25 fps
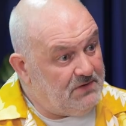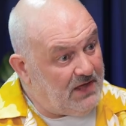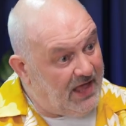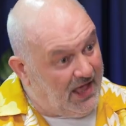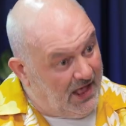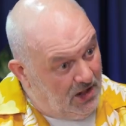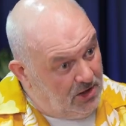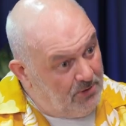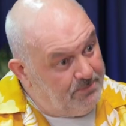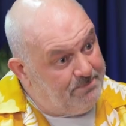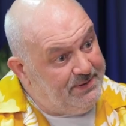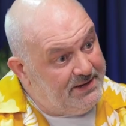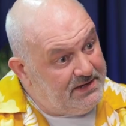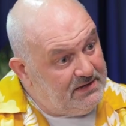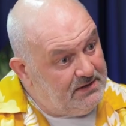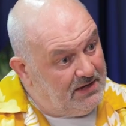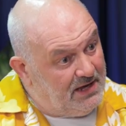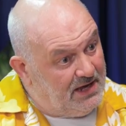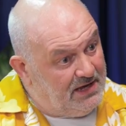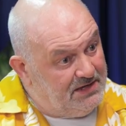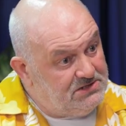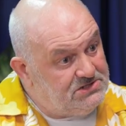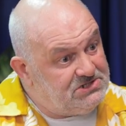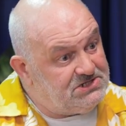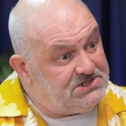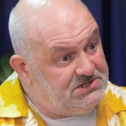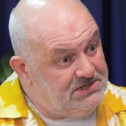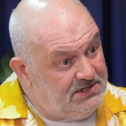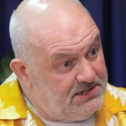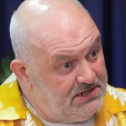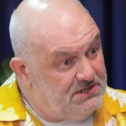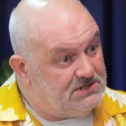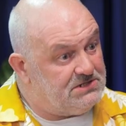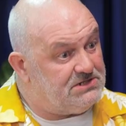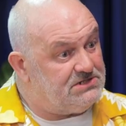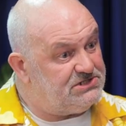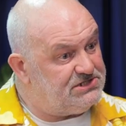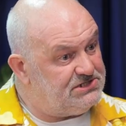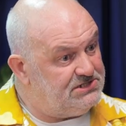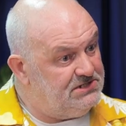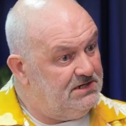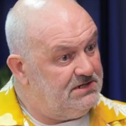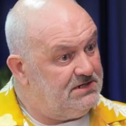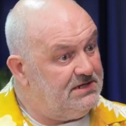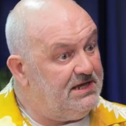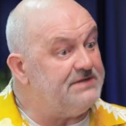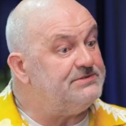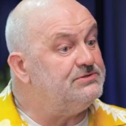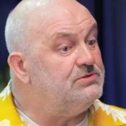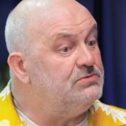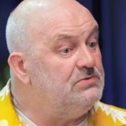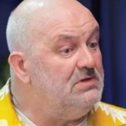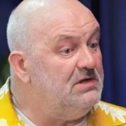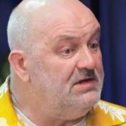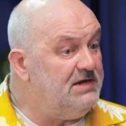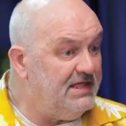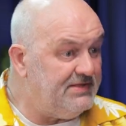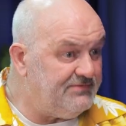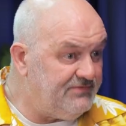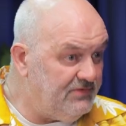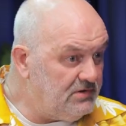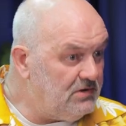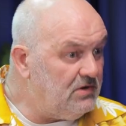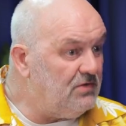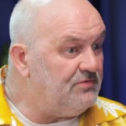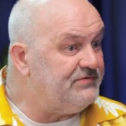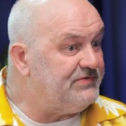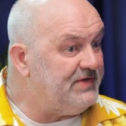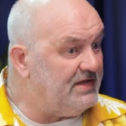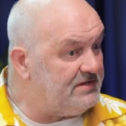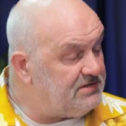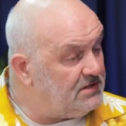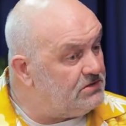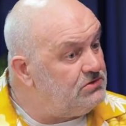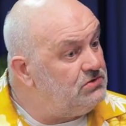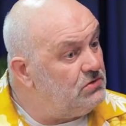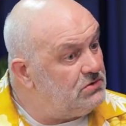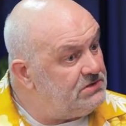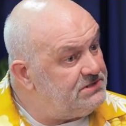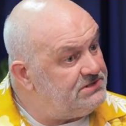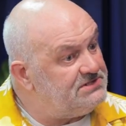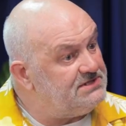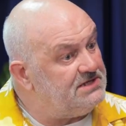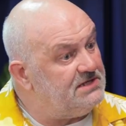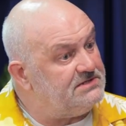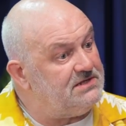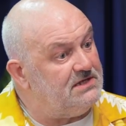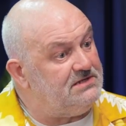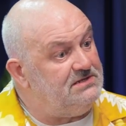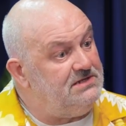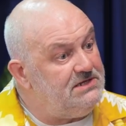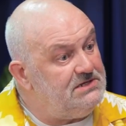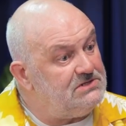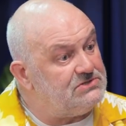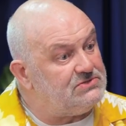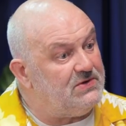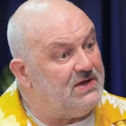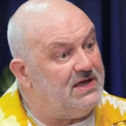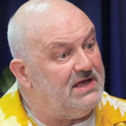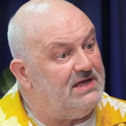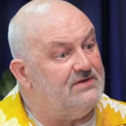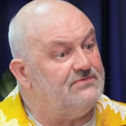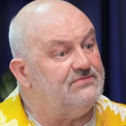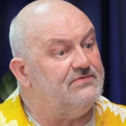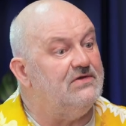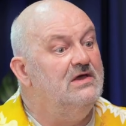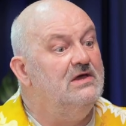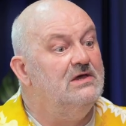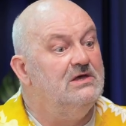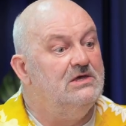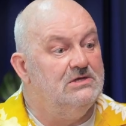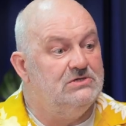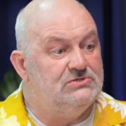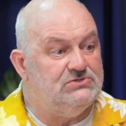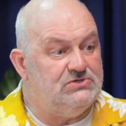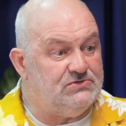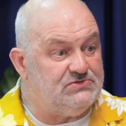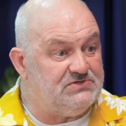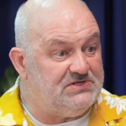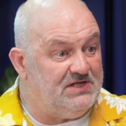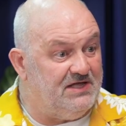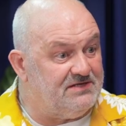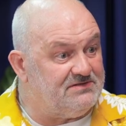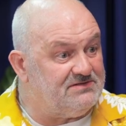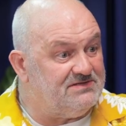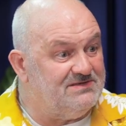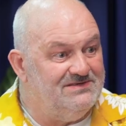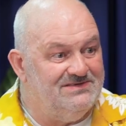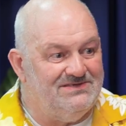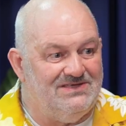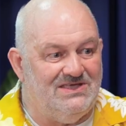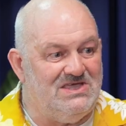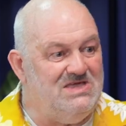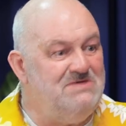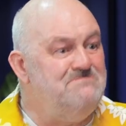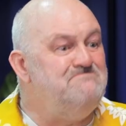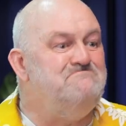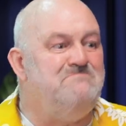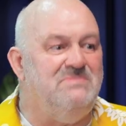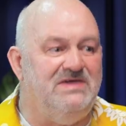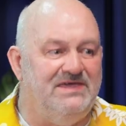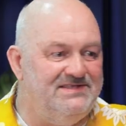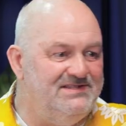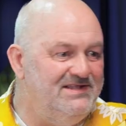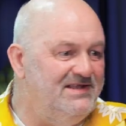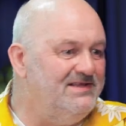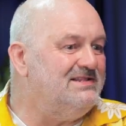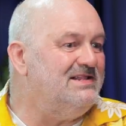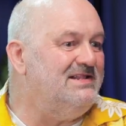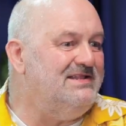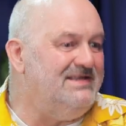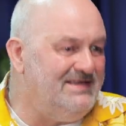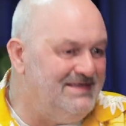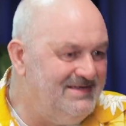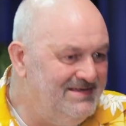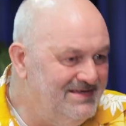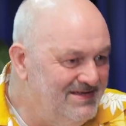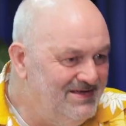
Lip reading: helping engineers get to the level of that, the knowledge that they need to have, such that immediately